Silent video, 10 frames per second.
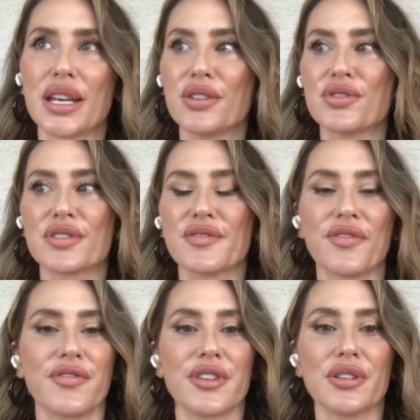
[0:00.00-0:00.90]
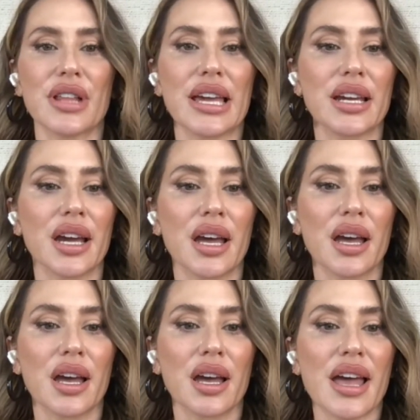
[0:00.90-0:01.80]
And you just feel like
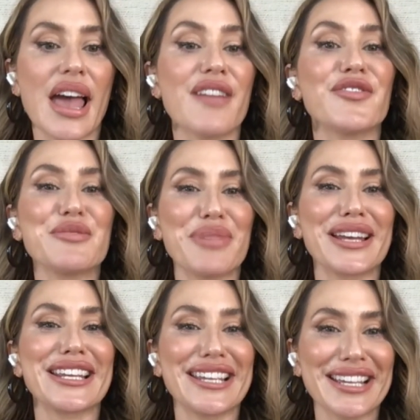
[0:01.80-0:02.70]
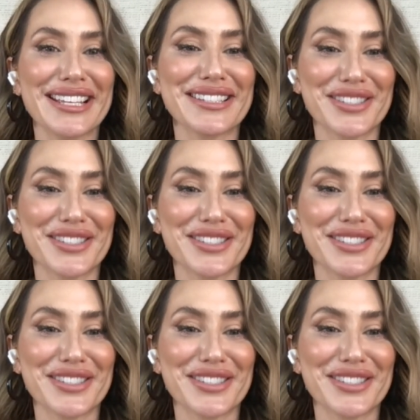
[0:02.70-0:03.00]
everybody is